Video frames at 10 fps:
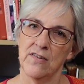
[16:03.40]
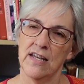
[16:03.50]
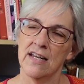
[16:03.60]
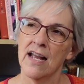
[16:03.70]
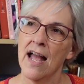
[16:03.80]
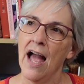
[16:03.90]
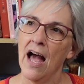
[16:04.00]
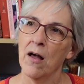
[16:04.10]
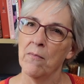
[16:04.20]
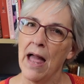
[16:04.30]
feet.
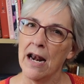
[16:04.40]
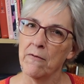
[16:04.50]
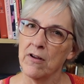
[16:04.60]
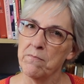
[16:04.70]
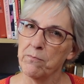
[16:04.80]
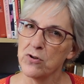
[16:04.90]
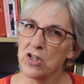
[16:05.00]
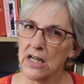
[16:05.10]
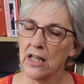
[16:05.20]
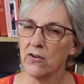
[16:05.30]
And I've been
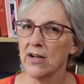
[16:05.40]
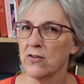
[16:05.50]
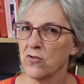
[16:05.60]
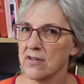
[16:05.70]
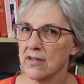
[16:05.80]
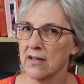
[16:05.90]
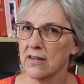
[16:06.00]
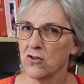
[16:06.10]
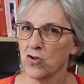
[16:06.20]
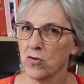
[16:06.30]
particularly interested
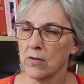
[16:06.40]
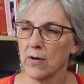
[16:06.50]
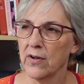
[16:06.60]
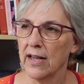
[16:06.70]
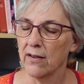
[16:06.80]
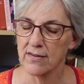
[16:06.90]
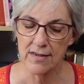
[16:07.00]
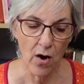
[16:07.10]
in the short row heels.